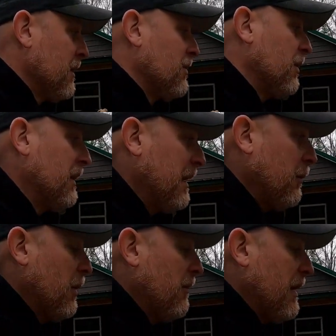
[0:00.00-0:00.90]
So then I
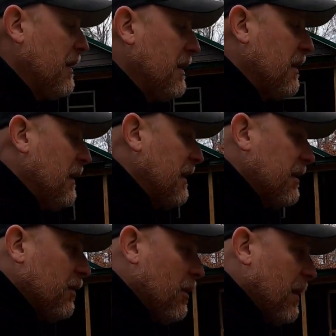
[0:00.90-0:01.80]
went around and
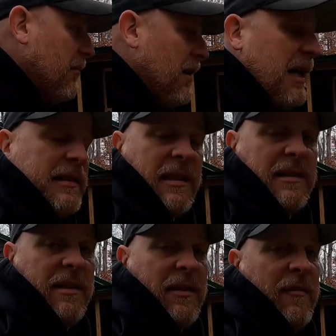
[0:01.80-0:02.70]
collected all my rocks. I
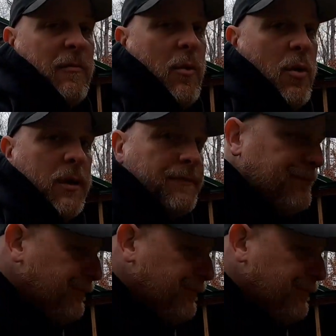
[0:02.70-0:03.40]
still have more.